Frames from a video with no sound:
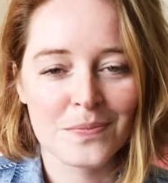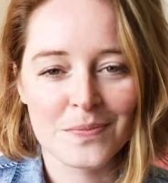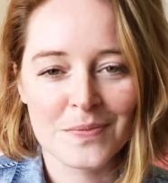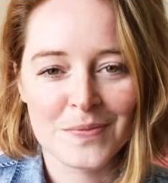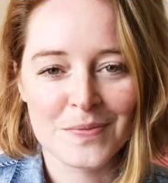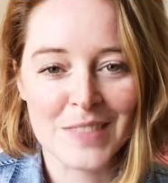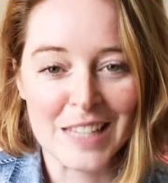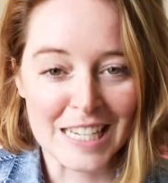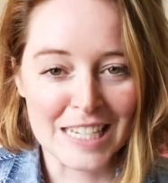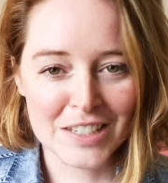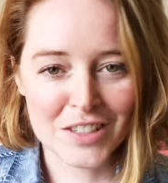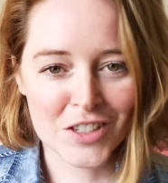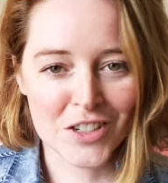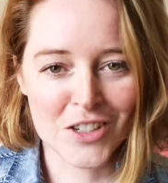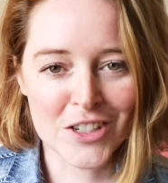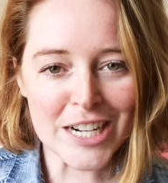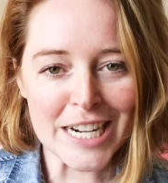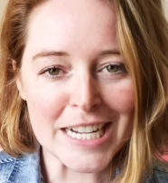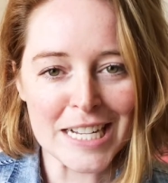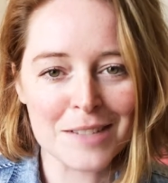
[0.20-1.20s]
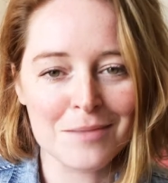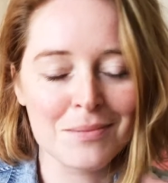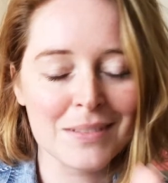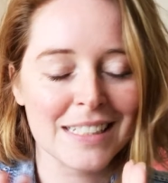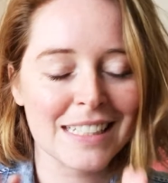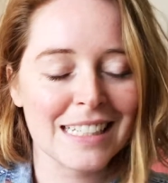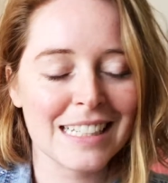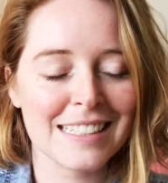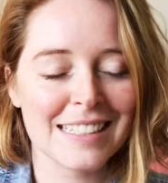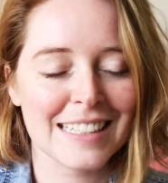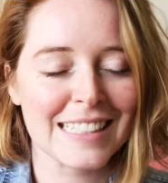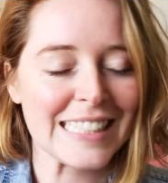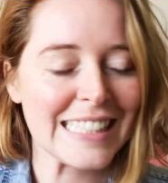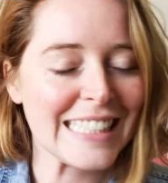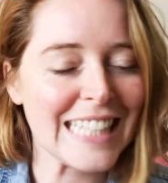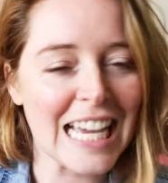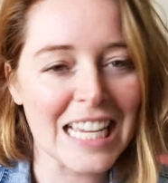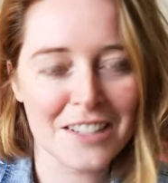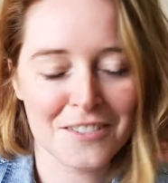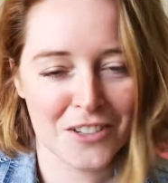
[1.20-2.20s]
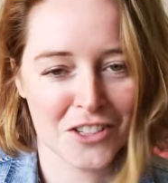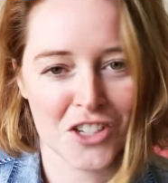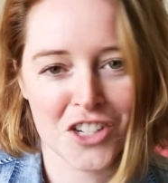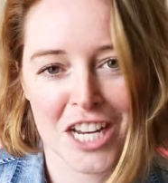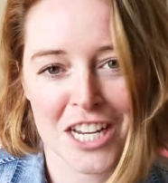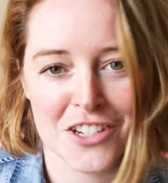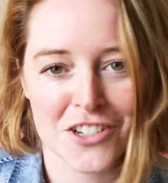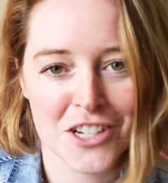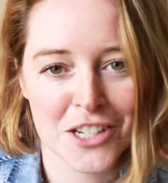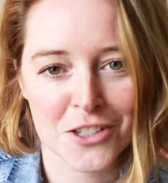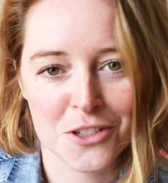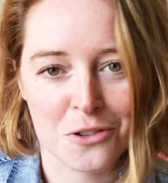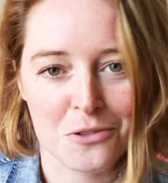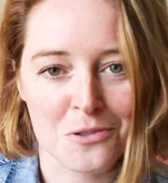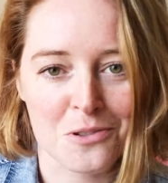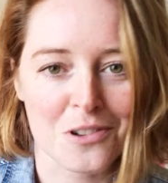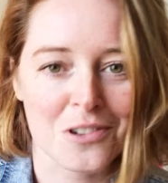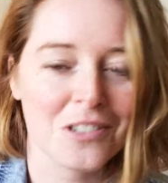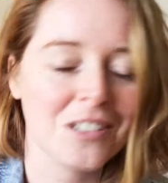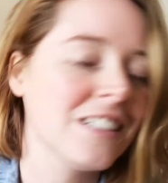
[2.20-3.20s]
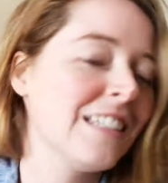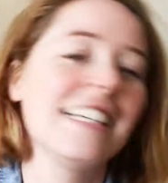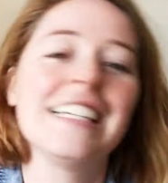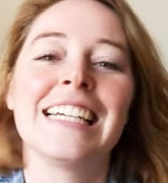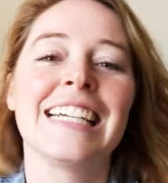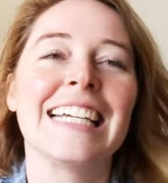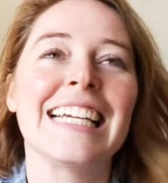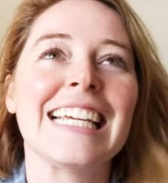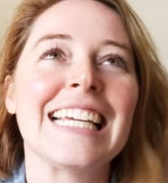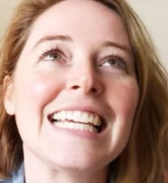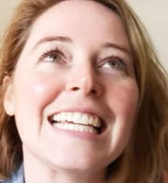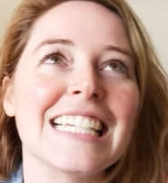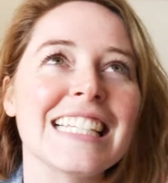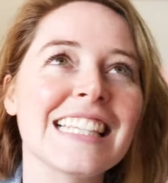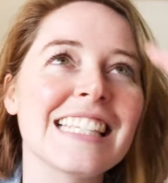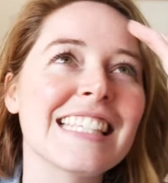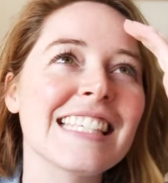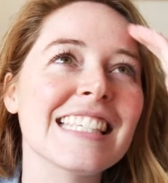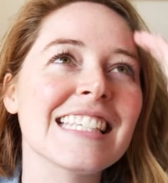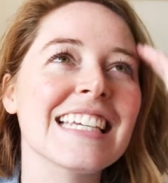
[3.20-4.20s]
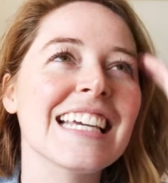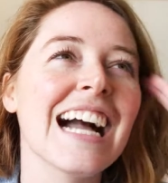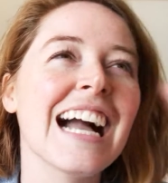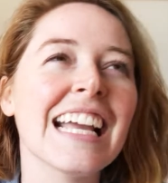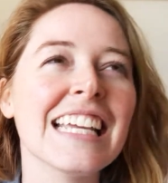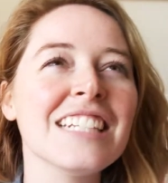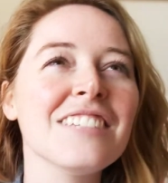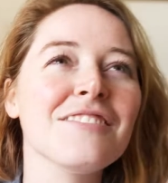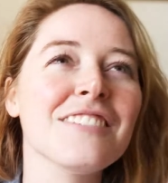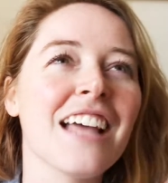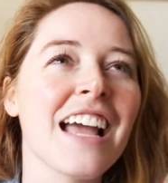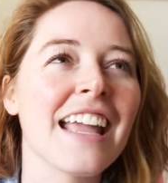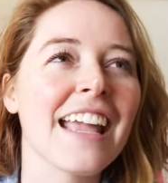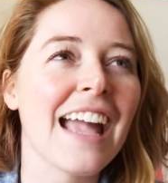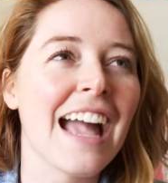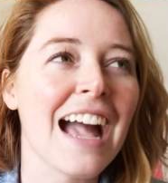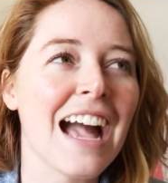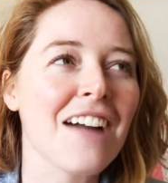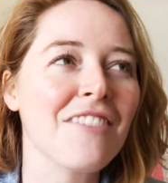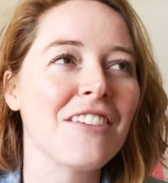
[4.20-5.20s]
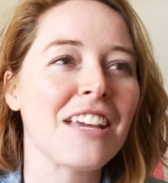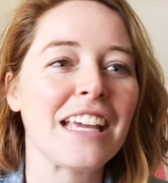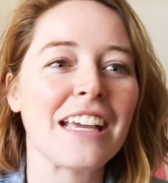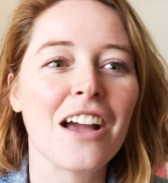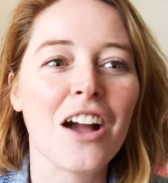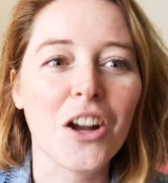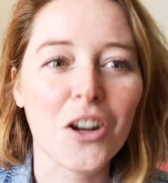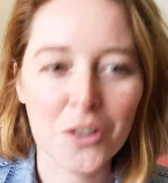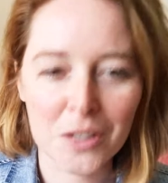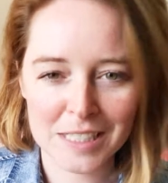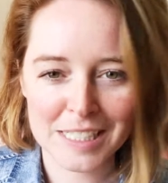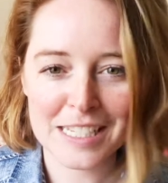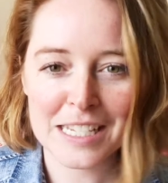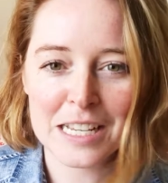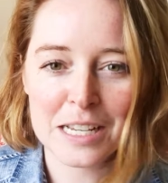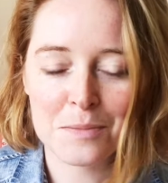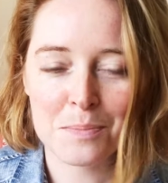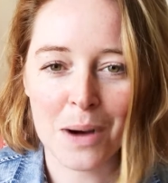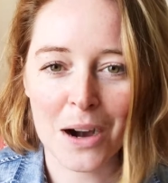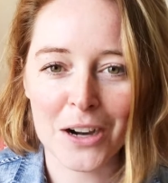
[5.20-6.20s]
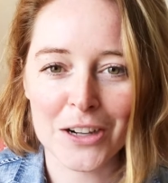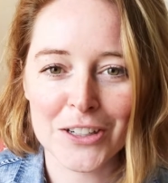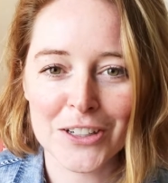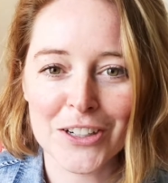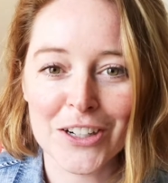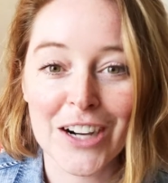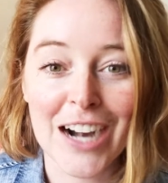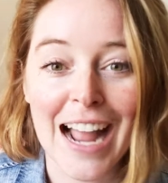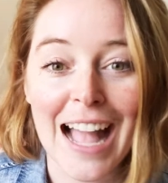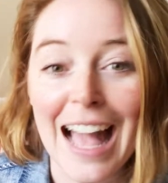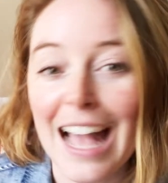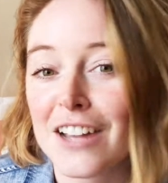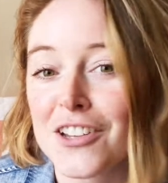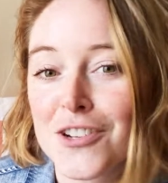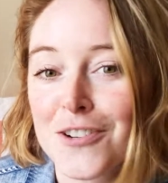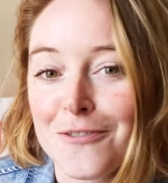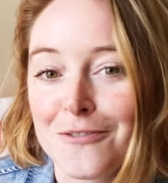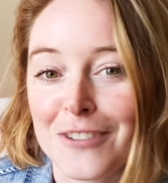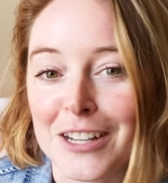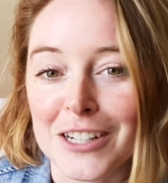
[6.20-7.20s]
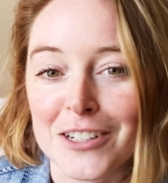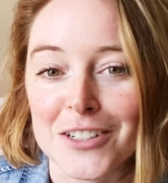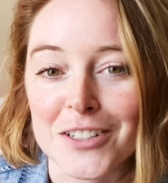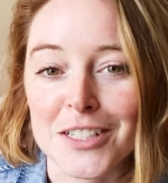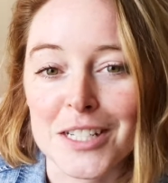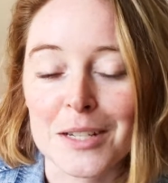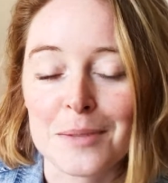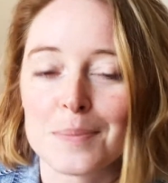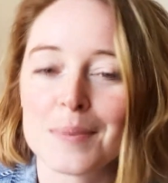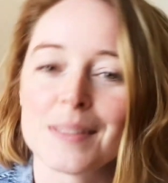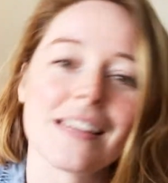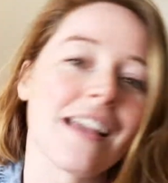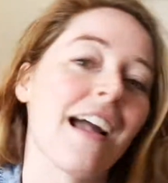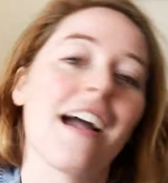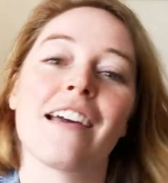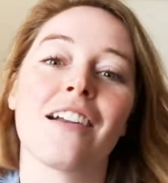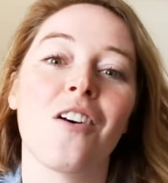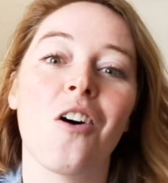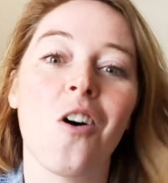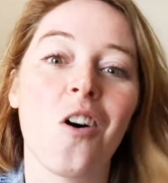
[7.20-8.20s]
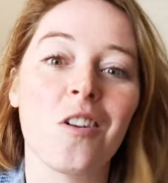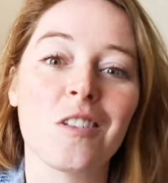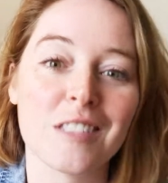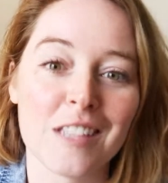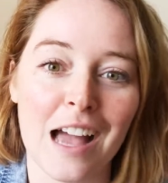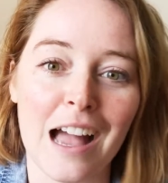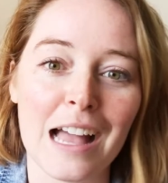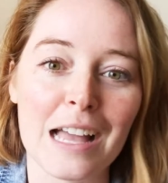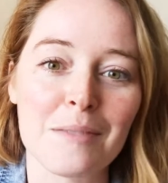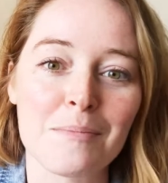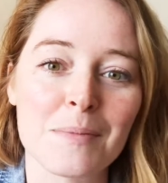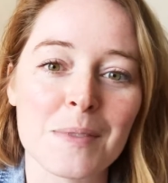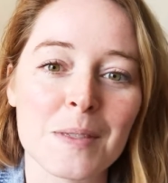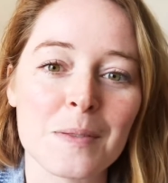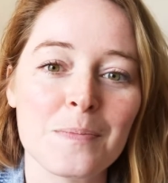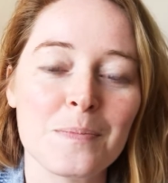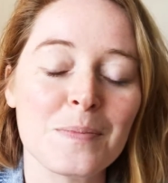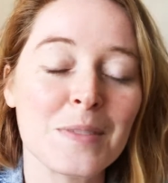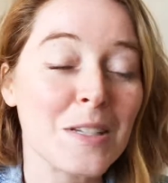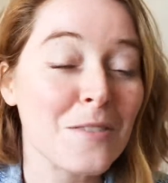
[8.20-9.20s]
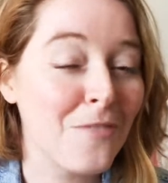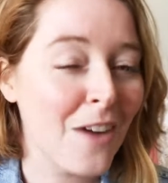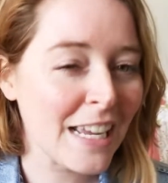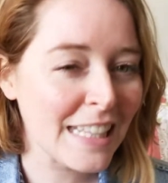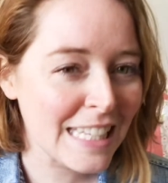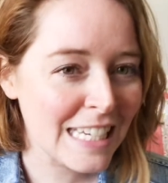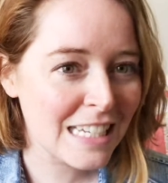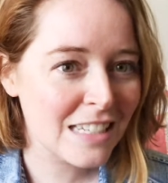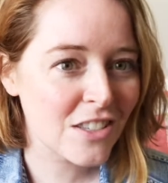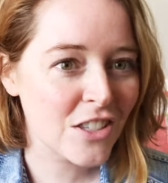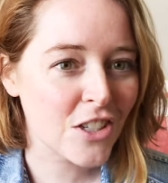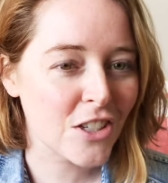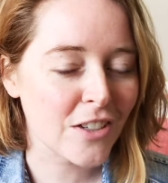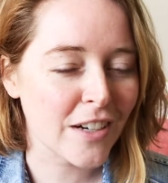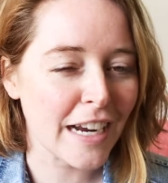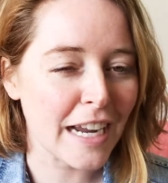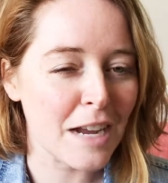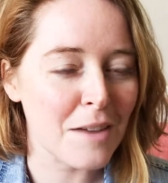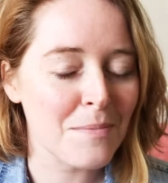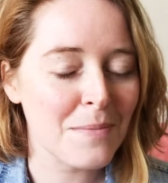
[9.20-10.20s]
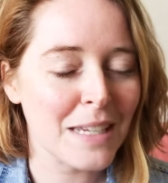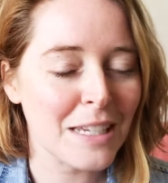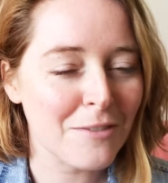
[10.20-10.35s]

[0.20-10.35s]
The histogram is a life-changing tool. It's kind of like having a critique partner at your fingertips at all times. To find the histogram in